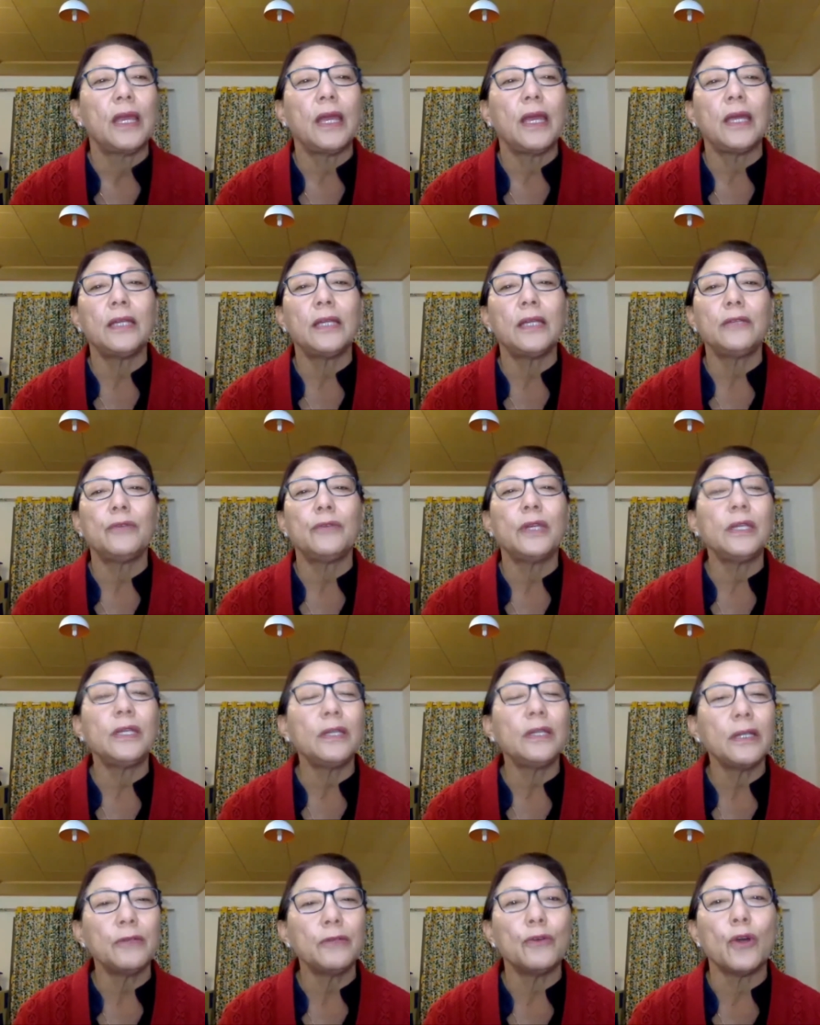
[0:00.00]
And
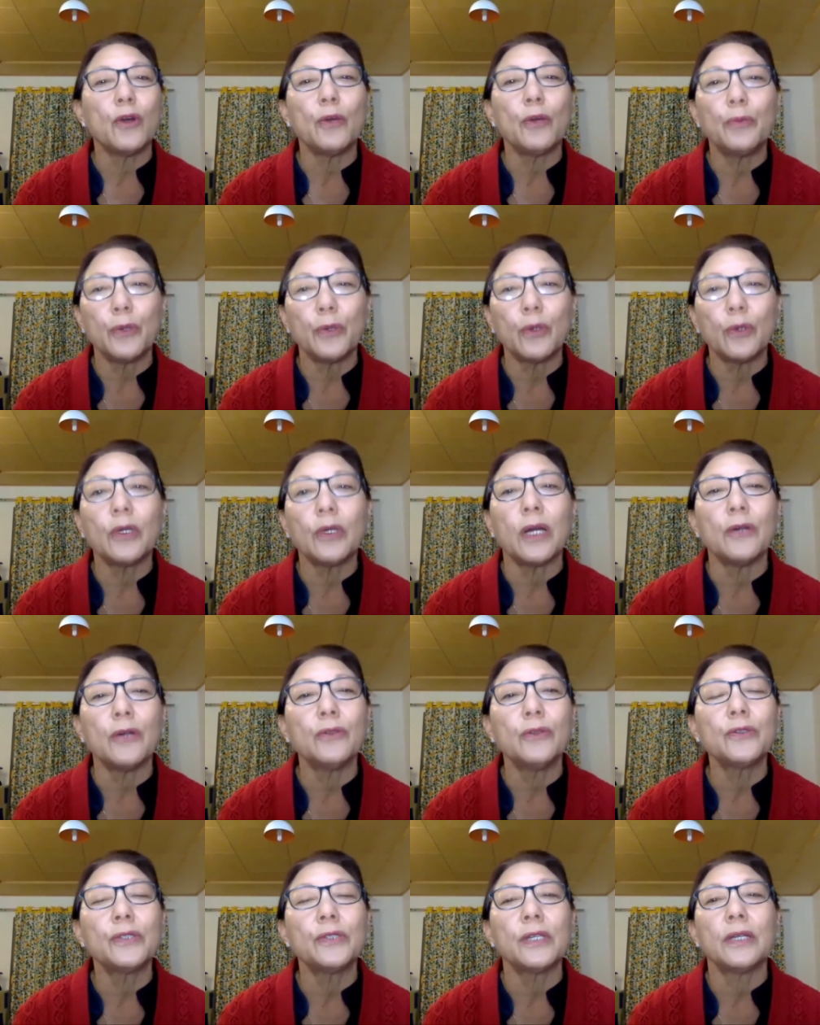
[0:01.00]
when a war broke
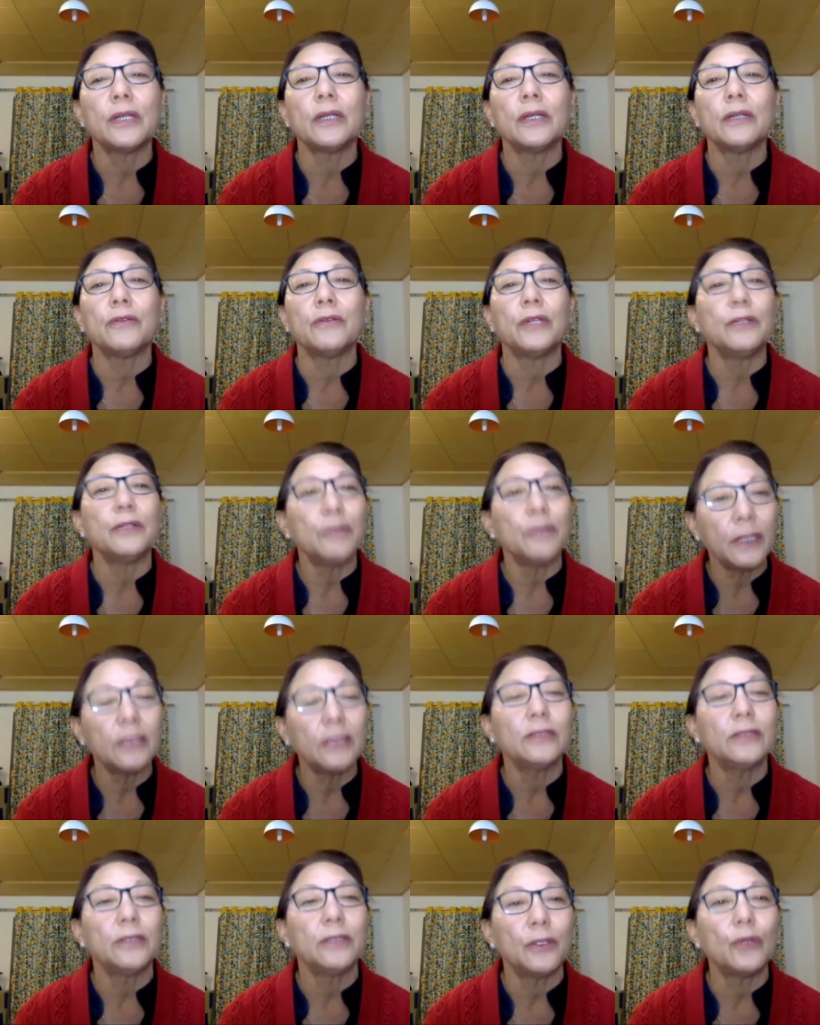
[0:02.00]
out,
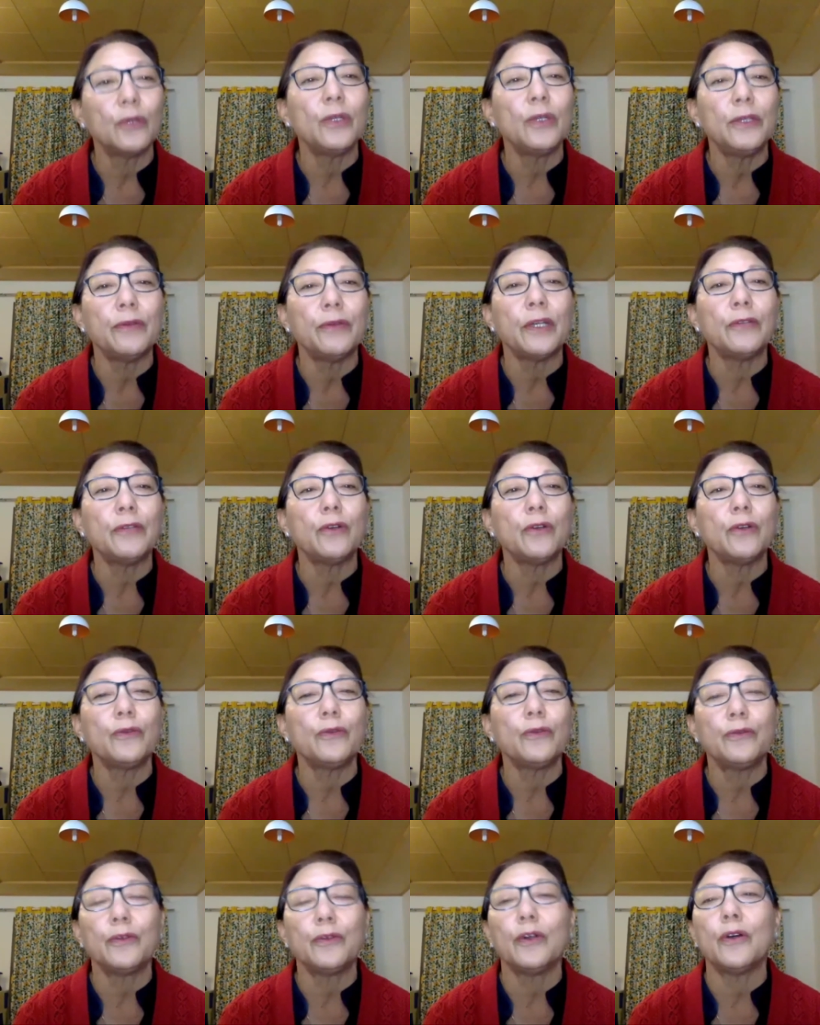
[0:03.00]
whenever he went
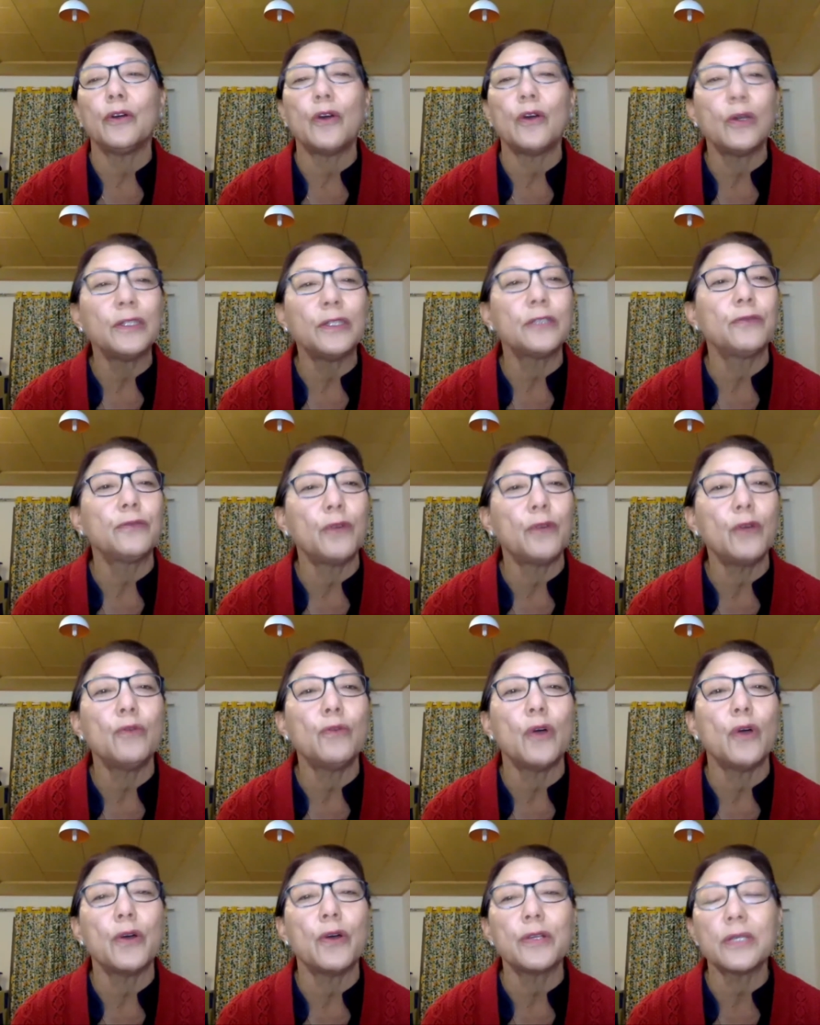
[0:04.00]
for all these
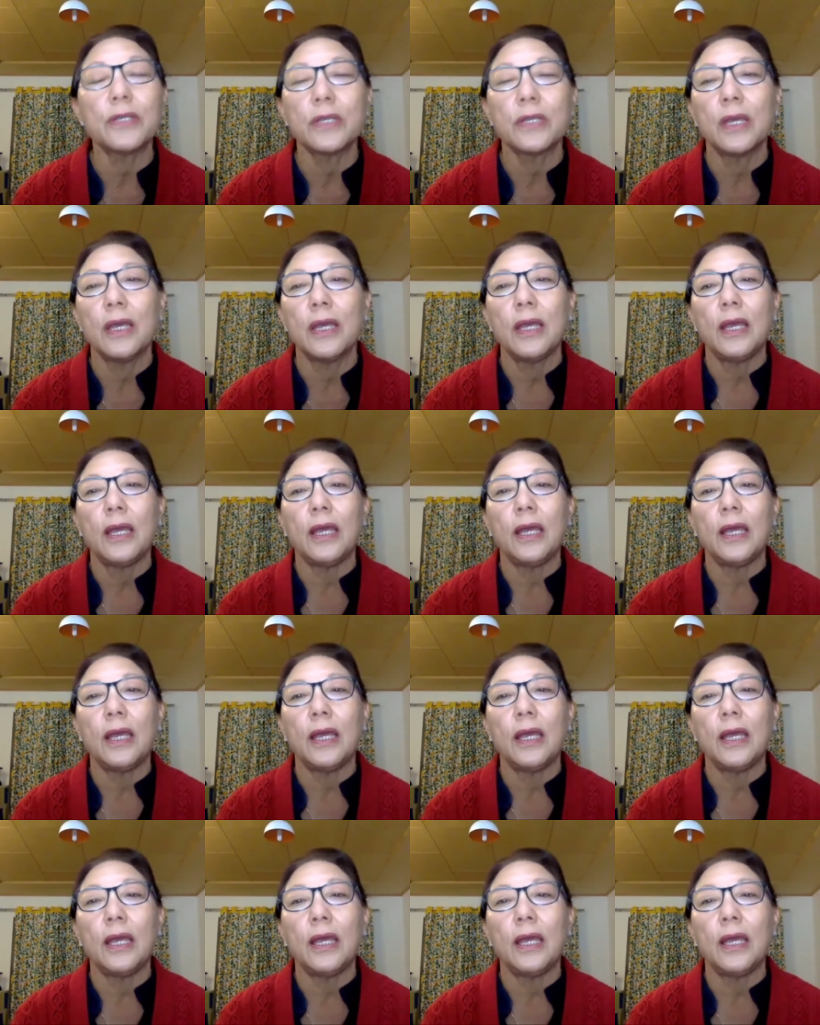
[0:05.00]
4 wars,